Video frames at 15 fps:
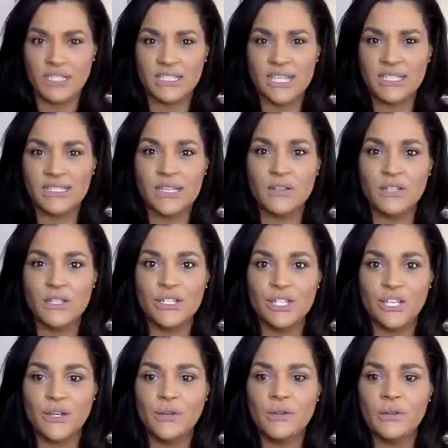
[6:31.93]
Does that sound good to
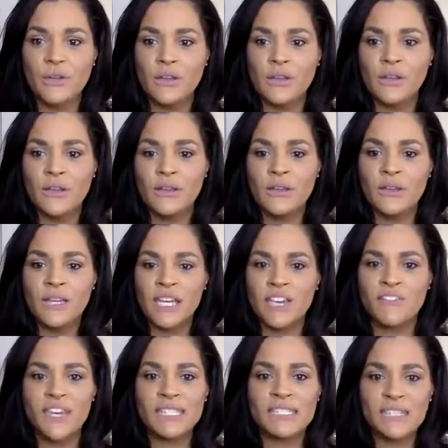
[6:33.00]
you?
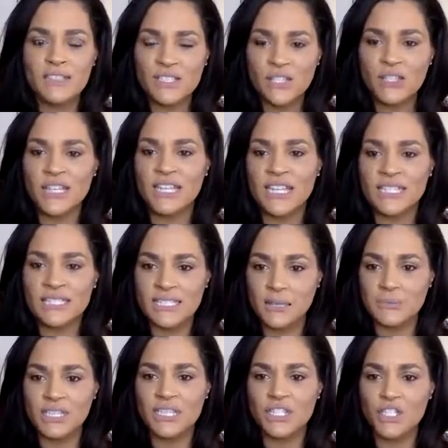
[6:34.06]
If that sounds good and that's
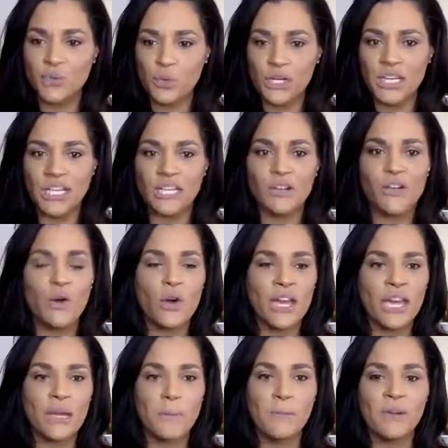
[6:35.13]
something that you want to hear, go
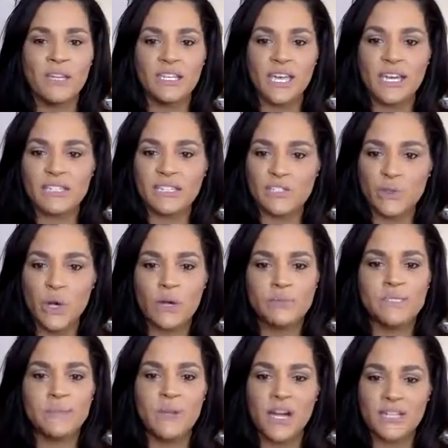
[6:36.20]
ahead and put yes, throw
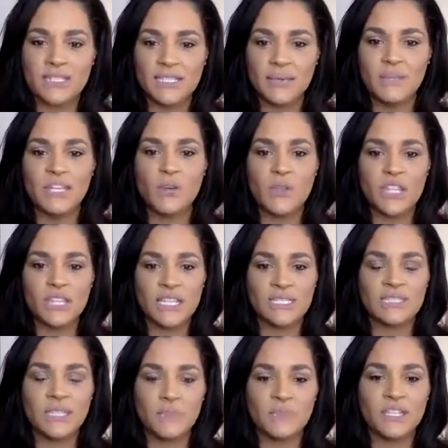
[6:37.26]
up some hearts. Let me know that
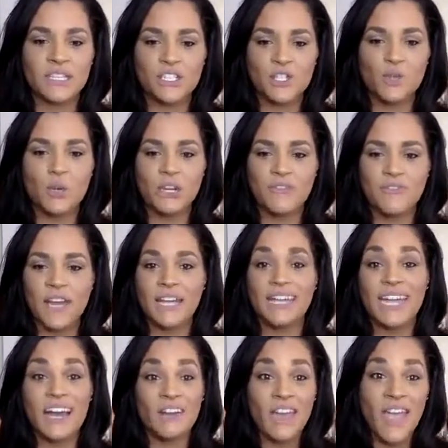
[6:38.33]
that's something that you want to
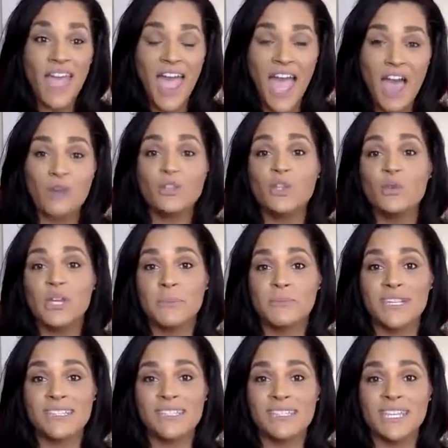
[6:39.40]
find out how you can
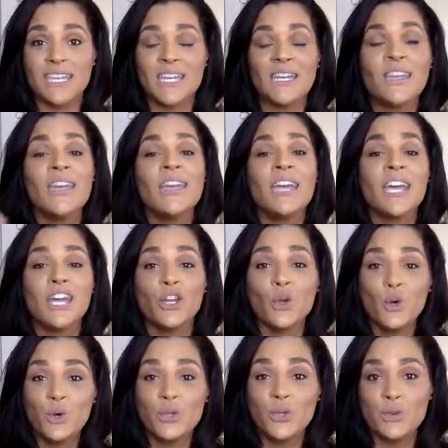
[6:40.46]
be seen and
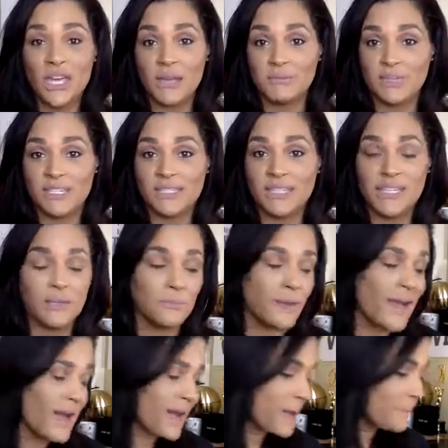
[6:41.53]
who you can be seen
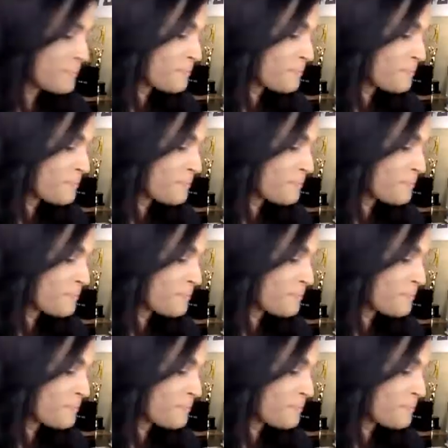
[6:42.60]
by.